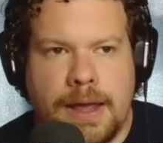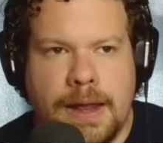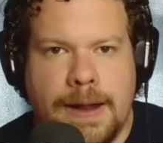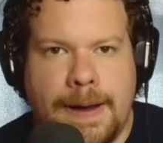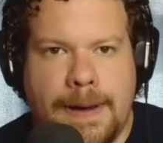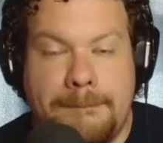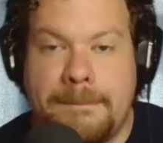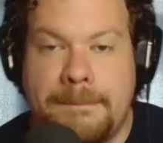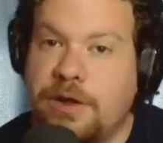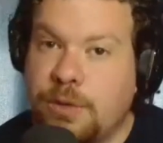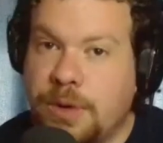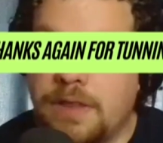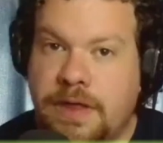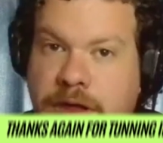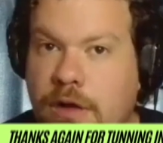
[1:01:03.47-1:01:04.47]
And um, I do
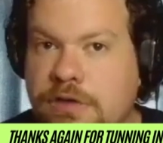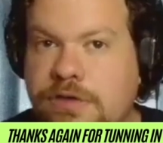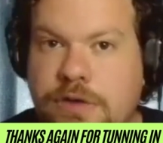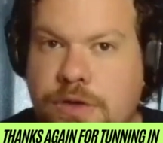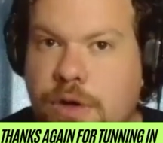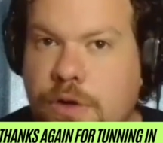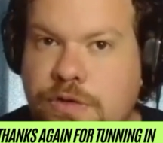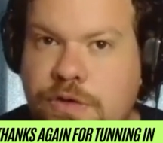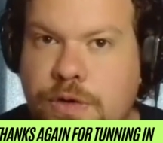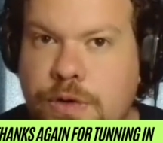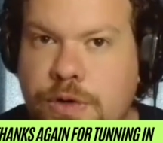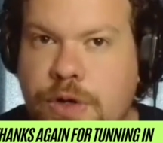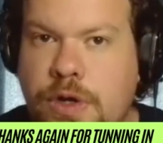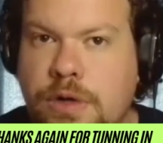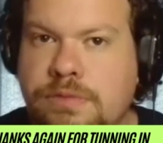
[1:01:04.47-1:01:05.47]
want to thank also those
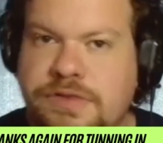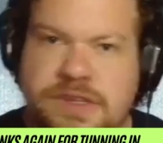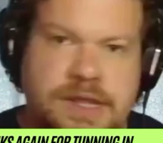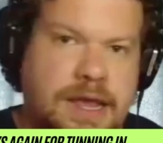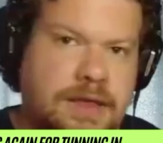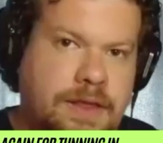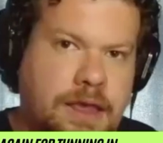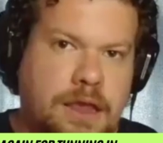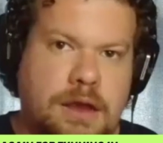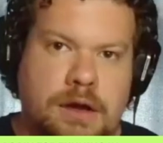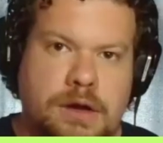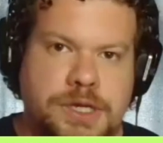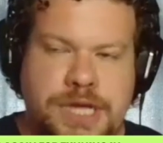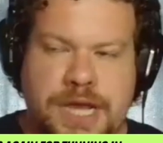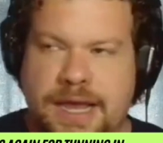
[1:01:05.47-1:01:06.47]
who, you know, stayed
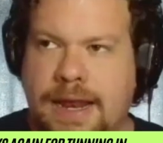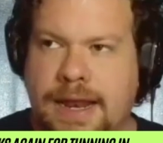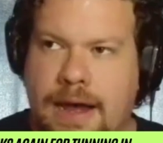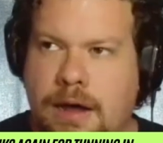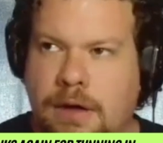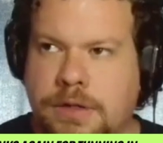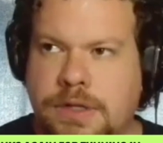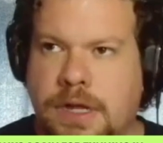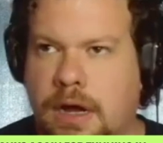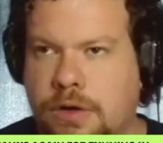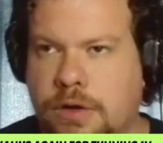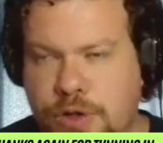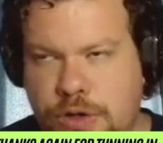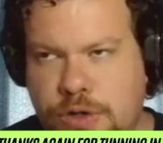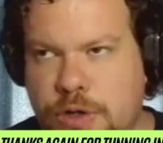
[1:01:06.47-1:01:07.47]
here, check it out
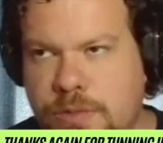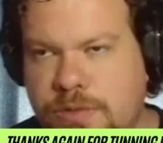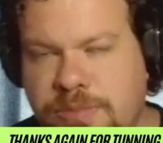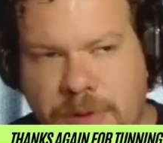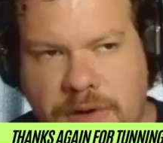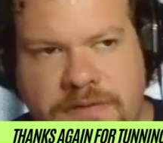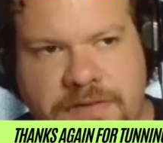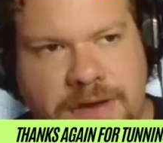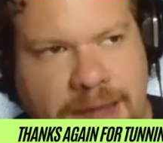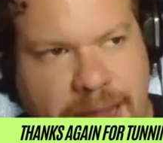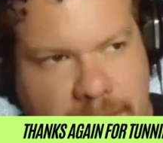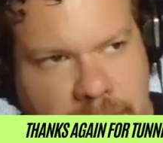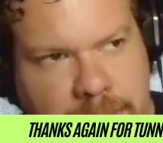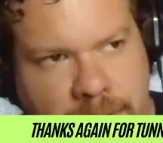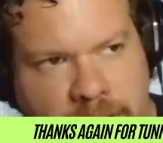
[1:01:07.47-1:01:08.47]
on YouTube, Spotify,
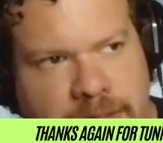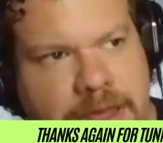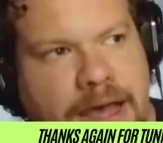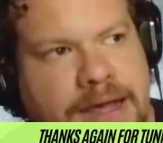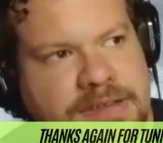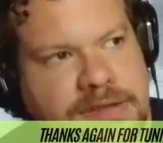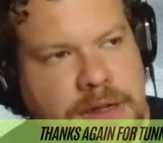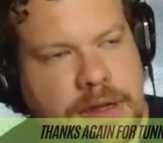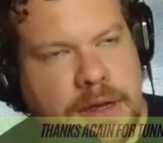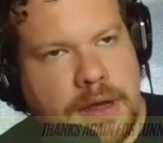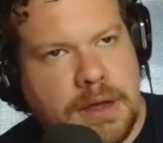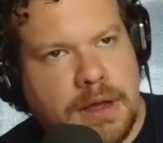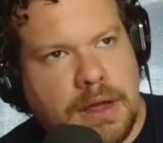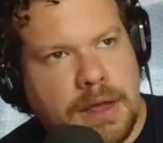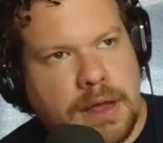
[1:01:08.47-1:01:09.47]
Apple Podcast,
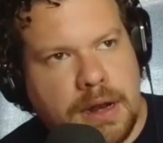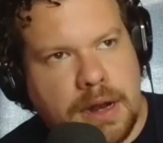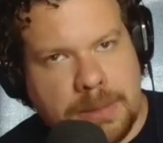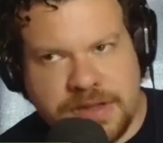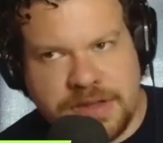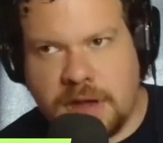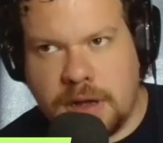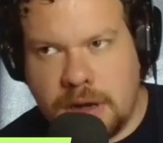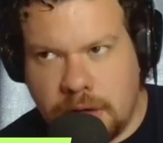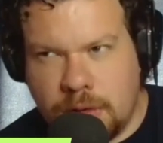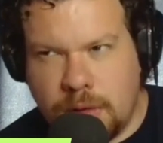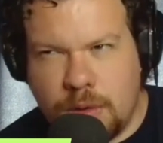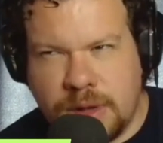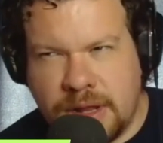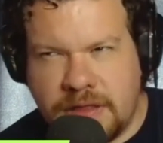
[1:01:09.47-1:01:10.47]
and Amazon and
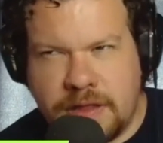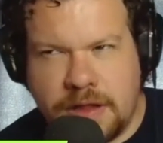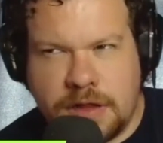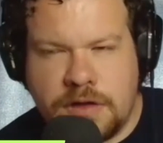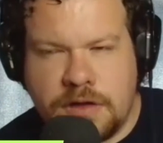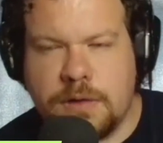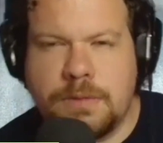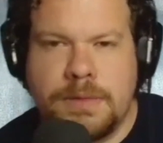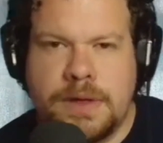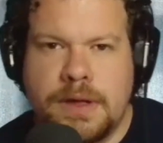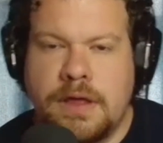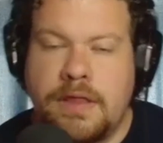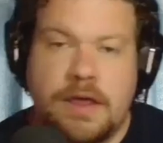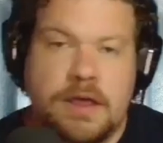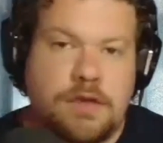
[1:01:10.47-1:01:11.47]
Google, I think, too.
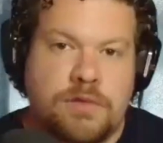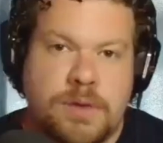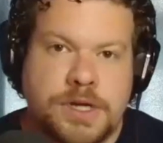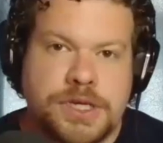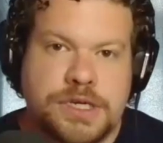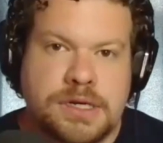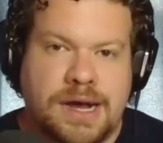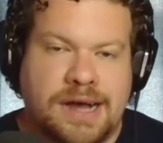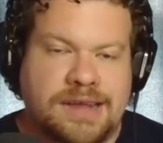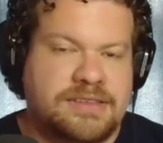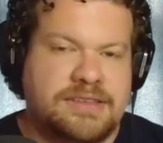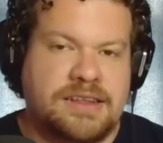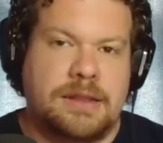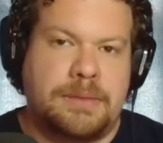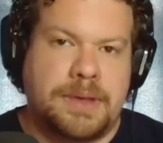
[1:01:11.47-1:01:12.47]
Thank you so much. As I
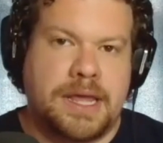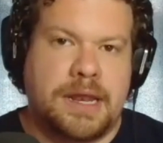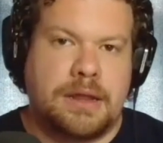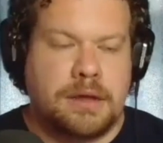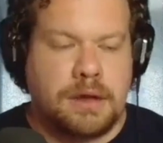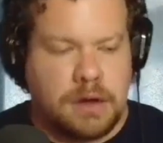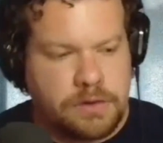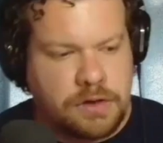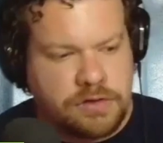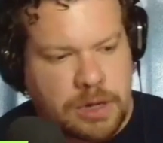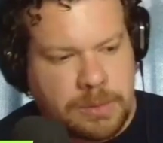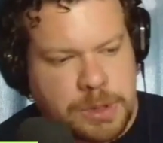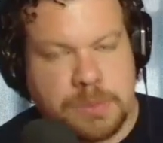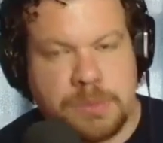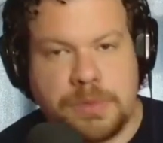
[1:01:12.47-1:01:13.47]
said in the beginning, on the
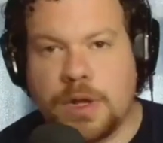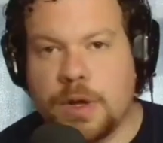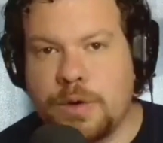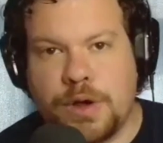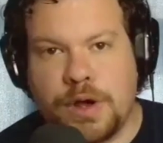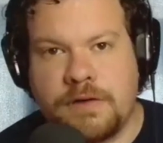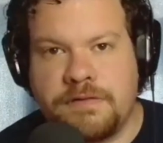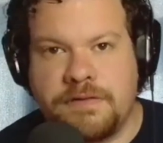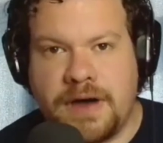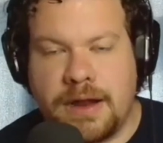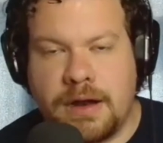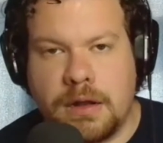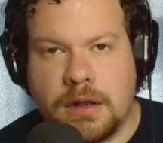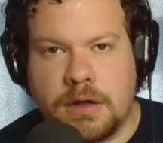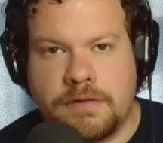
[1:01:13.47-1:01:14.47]
description below, you're going to
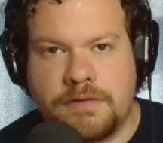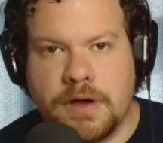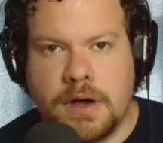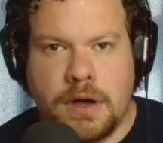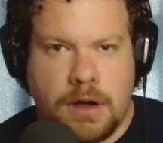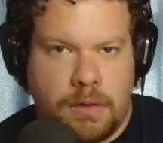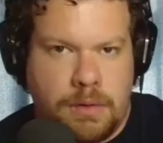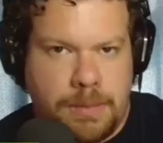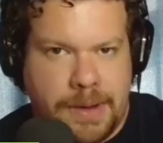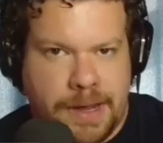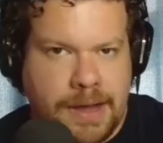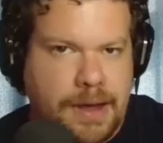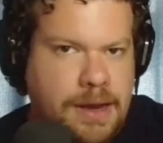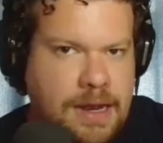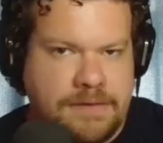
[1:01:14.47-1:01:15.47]
find all of
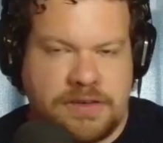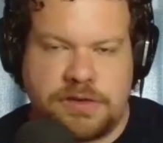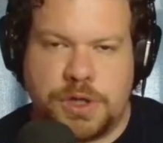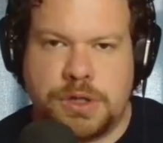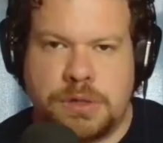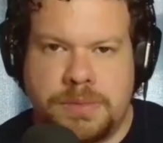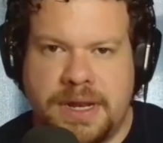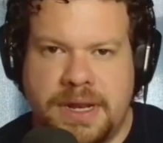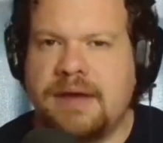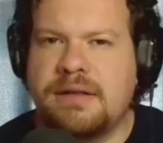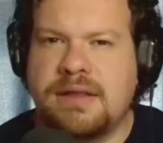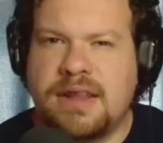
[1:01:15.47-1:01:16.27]
Rebecca and Eva's social media.